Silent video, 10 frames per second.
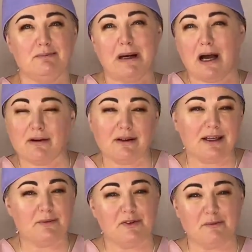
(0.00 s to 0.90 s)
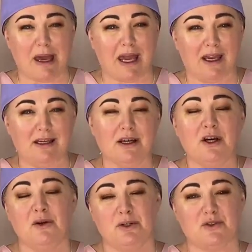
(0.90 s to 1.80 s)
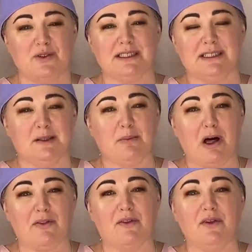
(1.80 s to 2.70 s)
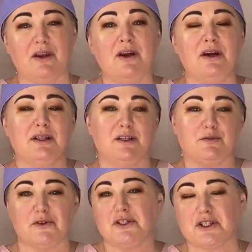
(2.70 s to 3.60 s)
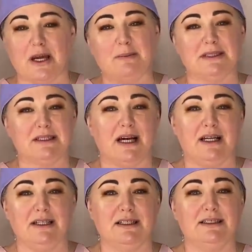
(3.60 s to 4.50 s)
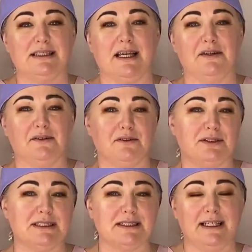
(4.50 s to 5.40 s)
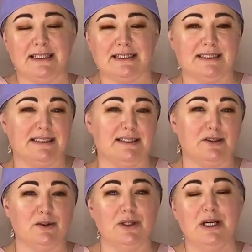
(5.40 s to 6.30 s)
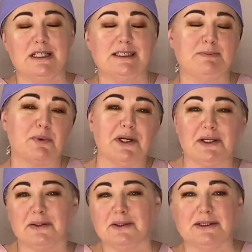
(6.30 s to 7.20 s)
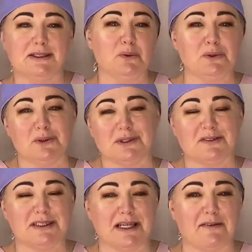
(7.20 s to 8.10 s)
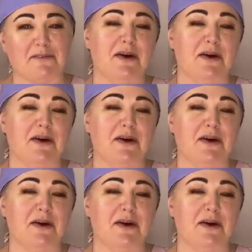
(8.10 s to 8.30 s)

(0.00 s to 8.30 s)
powder that we've made, which fizzes in the bath, and then the different shapes and colors and little glitters and little sprinkles and all sorts of stuff